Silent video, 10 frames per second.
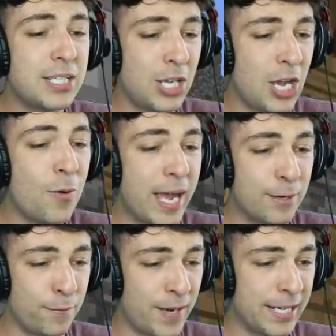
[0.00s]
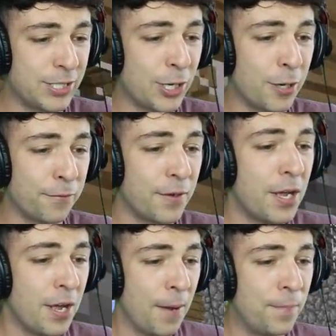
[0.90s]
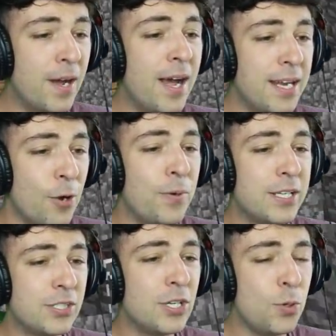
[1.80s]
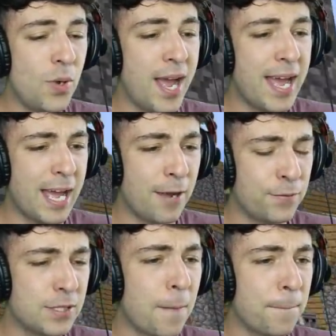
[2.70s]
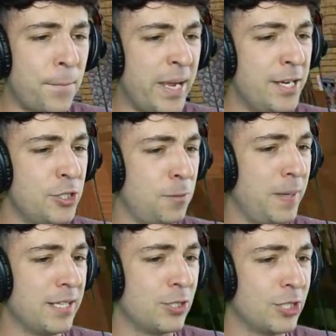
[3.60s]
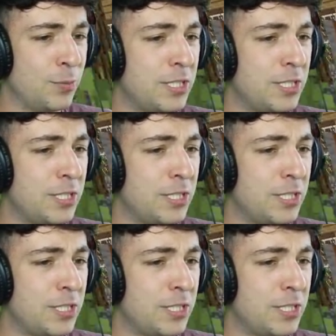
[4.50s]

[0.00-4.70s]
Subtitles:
to go ahead and fight off. But we do have some pinch beetles,